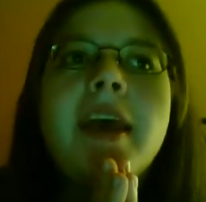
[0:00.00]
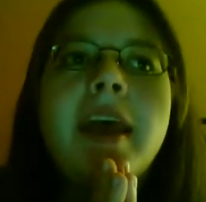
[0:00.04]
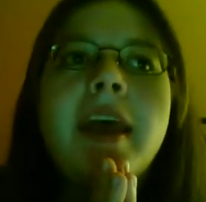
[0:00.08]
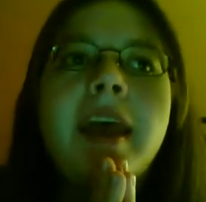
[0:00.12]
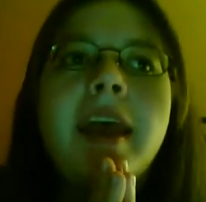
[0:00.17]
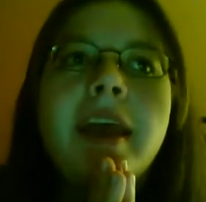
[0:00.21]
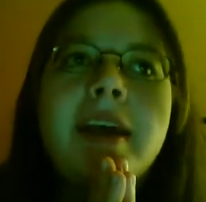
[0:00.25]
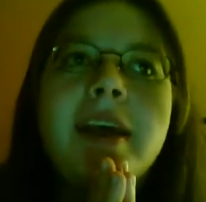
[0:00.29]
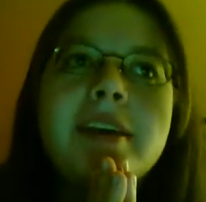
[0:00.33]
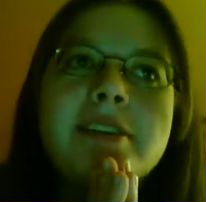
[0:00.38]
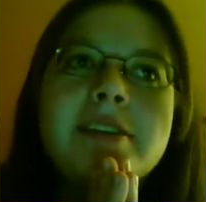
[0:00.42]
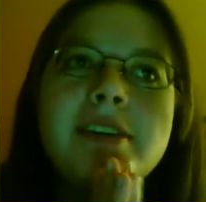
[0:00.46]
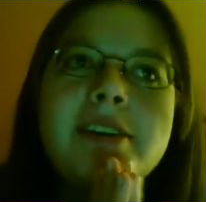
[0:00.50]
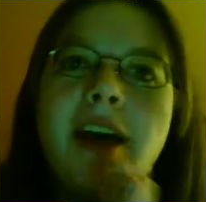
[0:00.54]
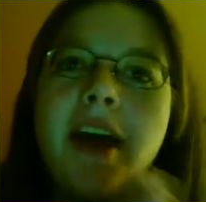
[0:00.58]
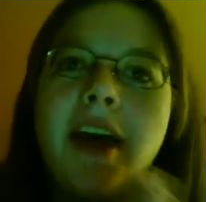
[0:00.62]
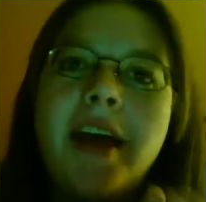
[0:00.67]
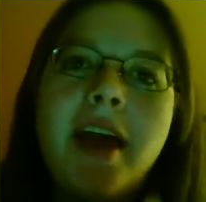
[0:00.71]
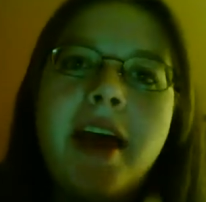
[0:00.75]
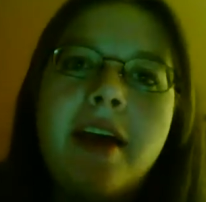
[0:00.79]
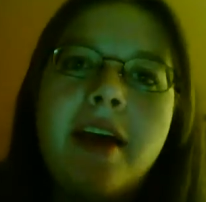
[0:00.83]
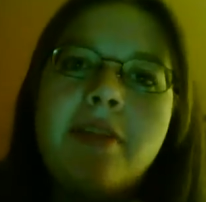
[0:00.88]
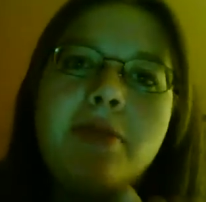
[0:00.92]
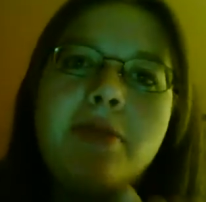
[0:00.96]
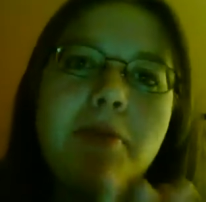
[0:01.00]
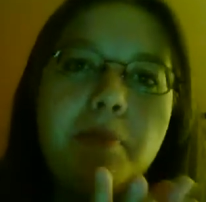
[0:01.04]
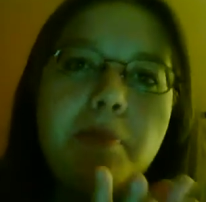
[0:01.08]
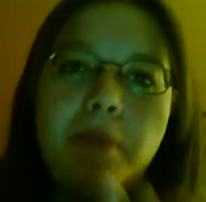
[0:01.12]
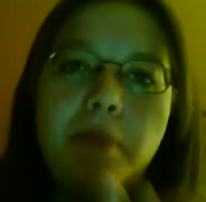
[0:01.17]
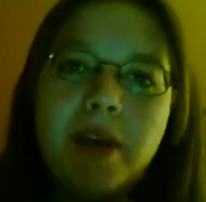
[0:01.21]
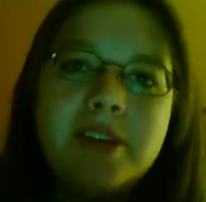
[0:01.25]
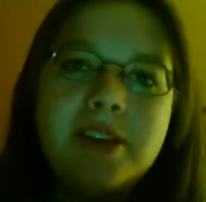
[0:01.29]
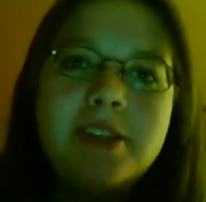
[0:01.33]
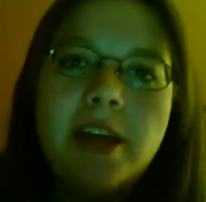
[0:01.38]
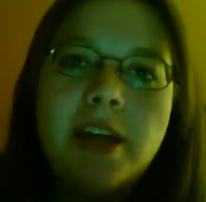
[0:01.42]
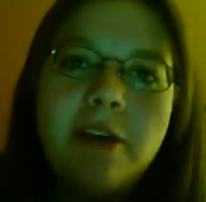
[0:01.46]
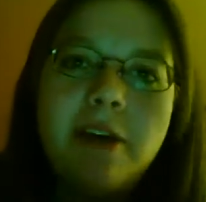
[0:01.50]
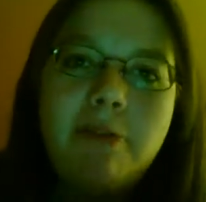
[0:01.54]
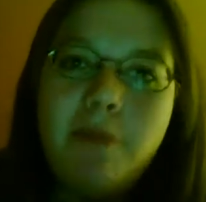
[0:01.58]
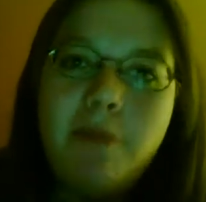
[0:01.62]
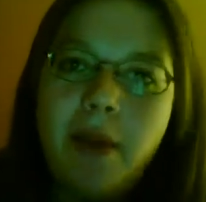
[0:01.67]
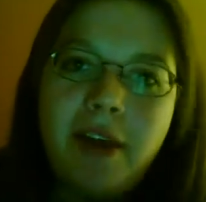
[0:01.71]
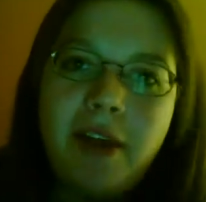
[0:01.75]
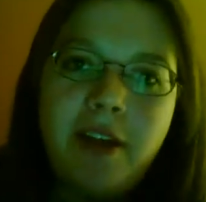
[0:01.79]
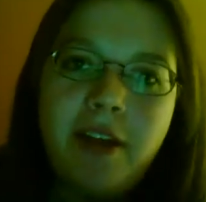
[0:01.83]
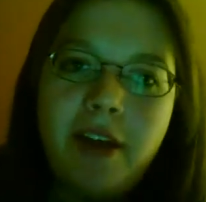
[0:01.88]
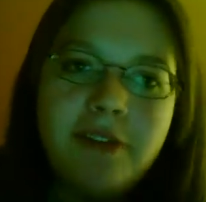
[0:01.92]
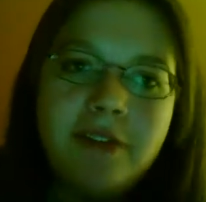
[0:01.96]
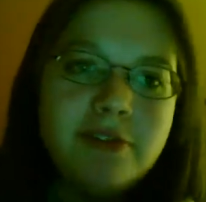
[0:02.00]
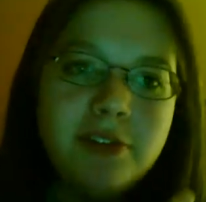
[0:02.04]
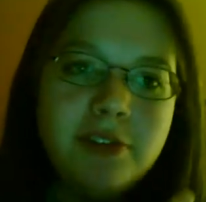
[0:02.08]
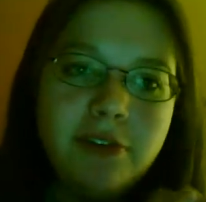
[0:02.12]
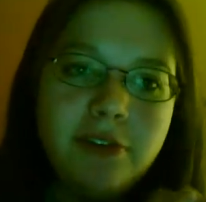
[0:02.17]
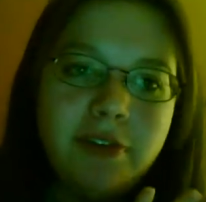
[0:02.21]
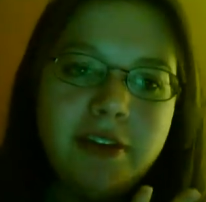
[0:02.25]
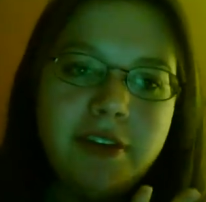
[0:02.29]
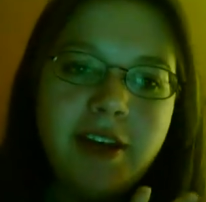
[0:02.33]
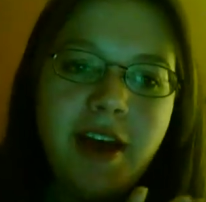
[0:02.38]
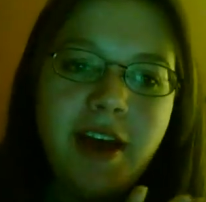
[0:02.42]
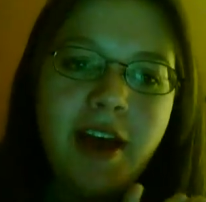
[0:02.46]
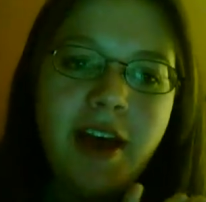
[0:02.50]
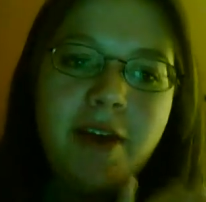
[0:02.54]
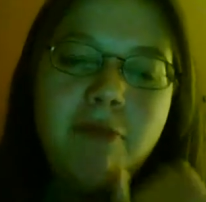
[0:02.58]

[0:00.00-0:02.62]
And I had the best time of my life doing that.